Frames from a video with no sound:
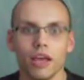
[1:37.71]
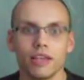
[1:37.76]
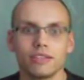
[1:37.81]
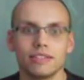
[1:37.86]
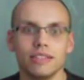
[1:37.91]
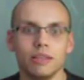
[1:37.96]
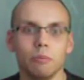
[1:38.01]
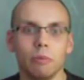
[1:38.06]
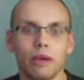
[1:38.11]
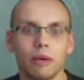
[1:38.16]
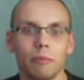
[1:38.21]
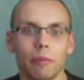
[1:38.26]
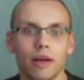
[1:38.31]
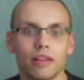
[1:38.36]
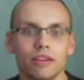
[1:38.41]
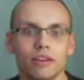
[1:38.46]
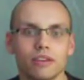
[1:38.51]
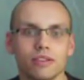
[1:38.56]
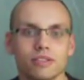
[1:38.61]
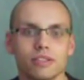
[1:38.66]
Sleeping
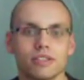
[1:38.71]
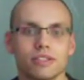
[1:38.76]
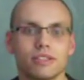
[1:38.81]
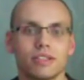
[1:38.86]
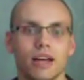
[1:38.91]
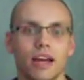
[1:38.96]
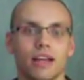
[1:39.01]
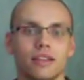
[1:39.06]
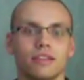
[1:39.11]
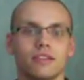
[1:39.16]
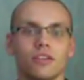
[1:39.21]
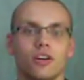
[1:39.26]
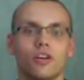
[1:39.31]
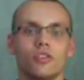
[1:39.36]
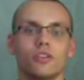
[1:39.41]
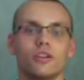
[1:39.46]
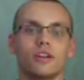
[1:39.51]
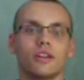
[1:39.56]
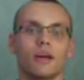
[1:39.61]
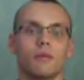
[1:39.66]
patterns that,
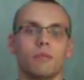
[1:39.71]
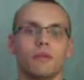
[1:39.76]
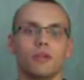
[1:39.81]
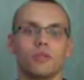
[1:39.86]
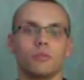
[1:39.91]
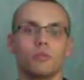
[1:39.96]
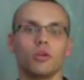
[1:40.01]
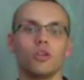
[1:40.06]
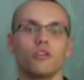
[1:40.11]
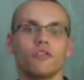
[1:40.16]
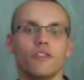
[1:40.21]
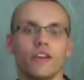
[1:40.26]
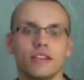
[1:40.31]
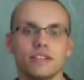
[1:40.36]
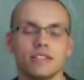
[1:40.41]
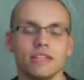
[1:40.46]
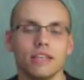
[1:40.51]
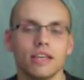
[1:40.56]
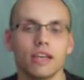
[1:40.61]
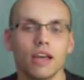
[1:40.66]
other than
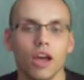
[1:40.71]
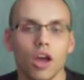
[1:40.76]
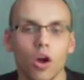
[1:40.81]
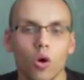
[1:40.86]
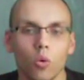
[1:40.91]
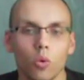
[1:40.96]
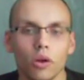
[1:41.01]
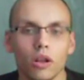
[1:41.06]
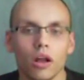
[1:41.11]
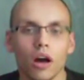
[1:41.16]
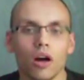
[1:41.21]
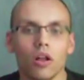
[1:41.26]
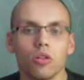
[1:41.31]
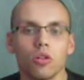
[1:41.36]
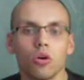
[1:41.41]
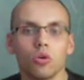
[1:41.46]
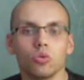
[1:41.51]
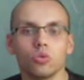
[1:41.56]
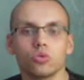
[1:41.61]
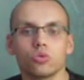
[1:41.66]
monophasic, will
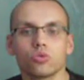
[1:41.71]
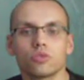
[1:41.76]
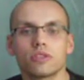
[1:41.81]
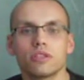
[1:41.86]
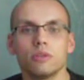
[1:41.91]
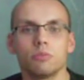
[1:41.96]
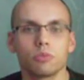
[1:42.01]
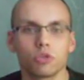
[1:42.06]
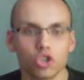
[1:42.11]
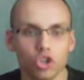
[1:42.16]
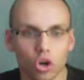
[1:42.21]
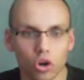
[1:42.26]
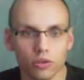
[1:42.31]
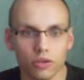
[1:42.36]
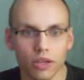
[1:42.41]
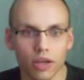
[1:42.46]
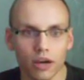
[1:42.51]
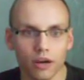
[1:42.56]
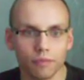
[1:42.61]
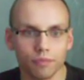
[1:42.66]
allow you to sleep
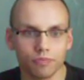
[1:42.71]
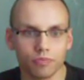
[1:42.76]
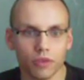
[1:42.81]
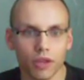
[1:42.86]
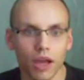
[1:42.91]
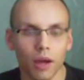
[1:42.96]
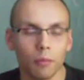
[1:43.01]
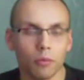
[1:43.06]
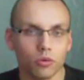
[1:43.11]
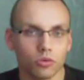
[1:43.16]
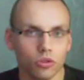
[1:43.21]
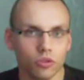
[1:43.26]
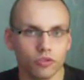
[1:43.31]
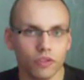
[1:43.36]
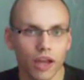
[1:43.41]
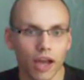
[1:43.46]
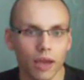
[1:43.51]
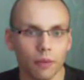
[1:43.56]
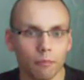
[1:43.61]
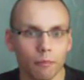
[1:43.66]
shorter amount
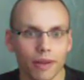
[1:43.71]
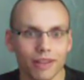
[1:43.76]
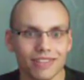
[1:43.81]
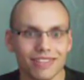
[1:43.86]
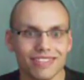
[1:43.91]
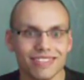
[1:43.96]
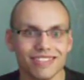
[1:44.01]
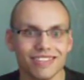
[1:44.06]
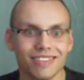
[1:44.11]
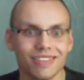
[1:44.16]
of time, but